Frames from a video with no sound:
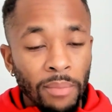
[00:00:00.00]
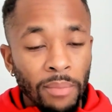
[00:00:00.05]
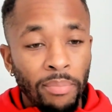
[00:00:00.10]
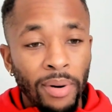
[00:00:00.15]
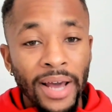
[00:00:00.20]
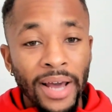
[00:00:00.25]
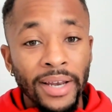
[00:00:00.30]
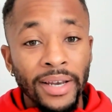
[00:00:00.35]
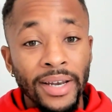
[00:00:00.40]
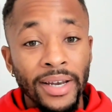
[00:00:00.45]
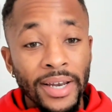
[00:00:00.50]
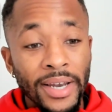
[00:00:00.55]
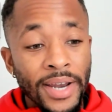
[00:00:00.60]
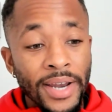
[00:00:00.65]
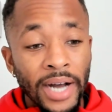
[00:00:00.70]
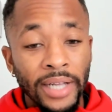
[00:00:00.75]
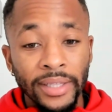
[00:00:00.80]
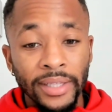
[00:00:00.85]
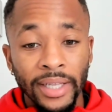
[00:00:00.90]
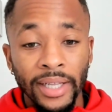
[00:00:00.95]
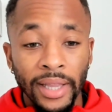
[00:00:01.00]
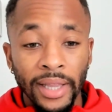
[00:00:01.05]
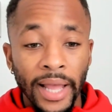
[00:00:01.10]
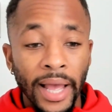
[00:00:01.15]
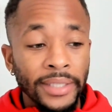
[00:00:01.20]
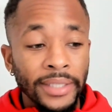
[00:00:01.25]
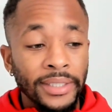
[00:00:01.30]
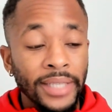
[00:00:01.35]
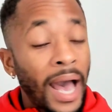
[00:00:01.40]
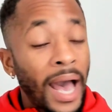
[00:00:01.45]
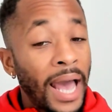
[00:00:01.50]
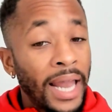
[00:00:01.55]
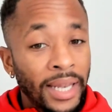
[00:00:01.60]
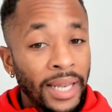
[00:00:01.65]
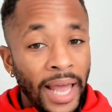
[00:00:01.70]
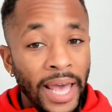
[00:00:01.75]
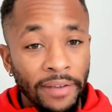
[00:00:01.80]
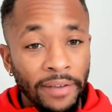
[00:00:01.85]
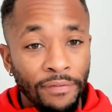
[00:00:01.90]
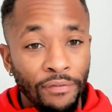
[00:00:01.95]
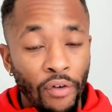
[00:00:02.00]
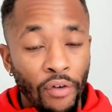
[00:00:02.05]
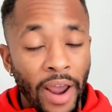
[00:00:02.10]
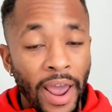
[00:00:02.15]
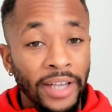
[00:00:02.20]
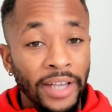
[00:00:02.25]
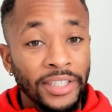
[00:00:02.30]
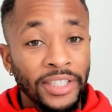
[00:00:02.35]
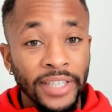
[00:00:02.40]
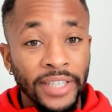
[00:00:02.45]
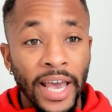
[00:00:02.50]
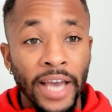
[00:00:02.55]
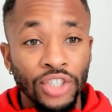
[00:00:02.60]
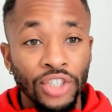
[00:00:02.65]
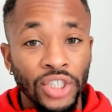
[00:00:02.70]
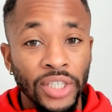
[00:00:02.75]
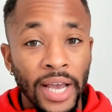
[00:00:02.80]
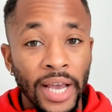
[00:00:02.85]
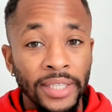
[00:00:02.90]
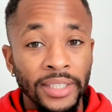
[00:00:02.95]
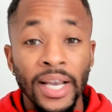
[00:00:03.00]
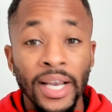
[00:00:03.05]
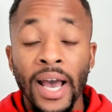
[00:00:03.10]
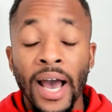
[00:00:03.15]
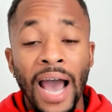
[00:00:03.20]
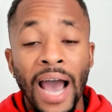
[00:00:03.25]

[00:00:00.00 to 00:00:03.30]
But nonetheless, I like Frank Sanchez.